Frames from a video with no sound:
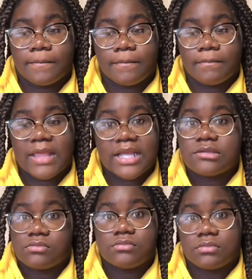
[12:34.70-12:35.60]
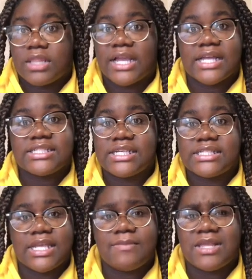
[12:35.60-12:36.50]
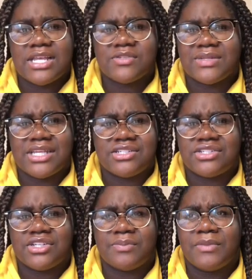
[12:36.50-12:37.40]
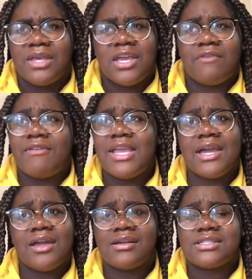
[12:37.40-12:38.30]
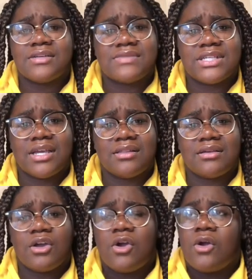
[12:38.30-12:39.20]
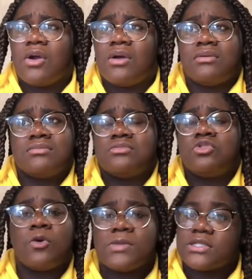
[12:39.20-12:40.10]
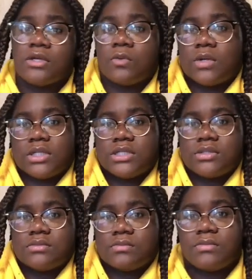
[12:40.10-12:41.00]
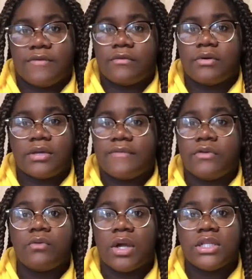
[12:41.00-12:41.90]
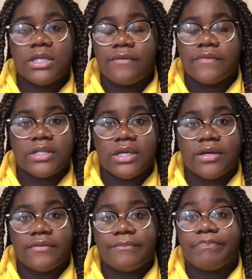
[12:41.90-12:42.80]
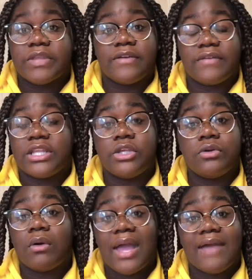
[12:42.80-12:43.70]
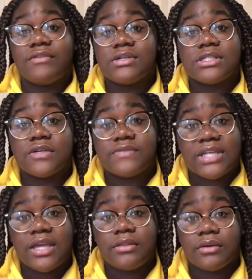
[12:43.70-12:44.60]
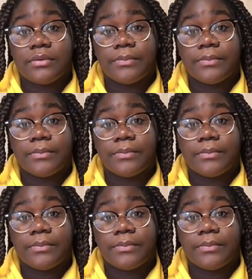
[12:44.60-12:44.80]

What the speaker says: Like I said, same thing as a relationship. If we ain't got ourselves together, no one's gonna want us. If you are looking for love, and you don't have yourself together,